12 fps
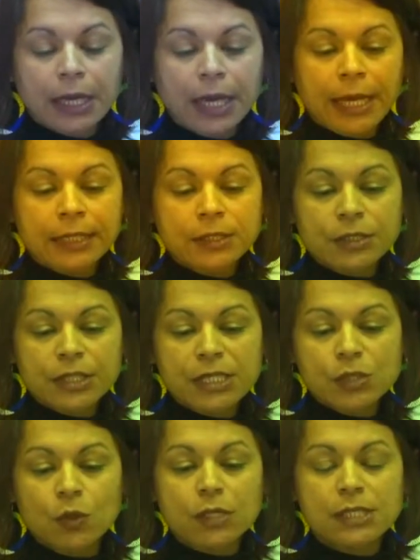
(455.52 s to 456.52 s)
and
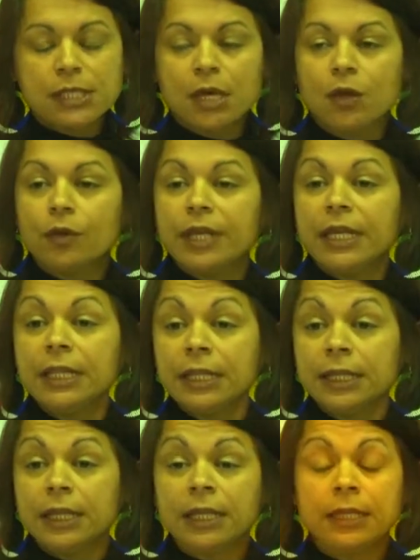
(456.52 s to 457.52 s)
there's also,
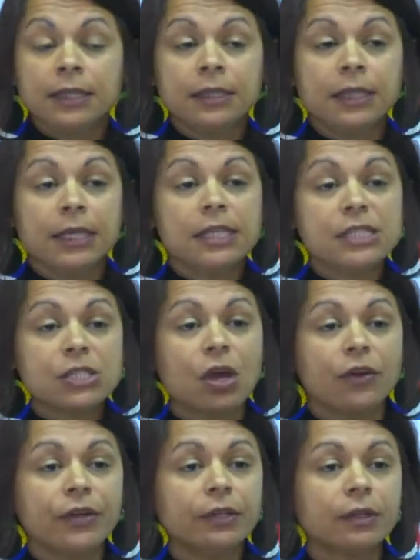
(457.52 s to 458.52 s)
in, in the
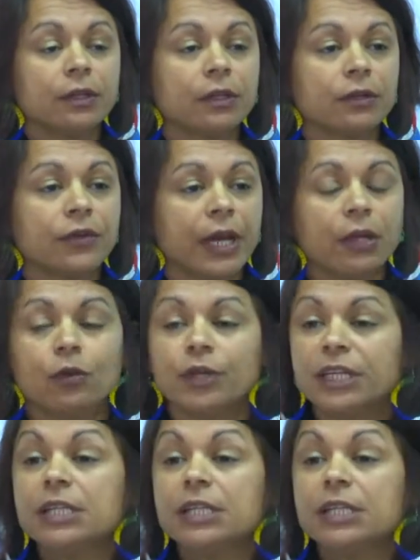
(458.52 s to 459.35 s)
historical record,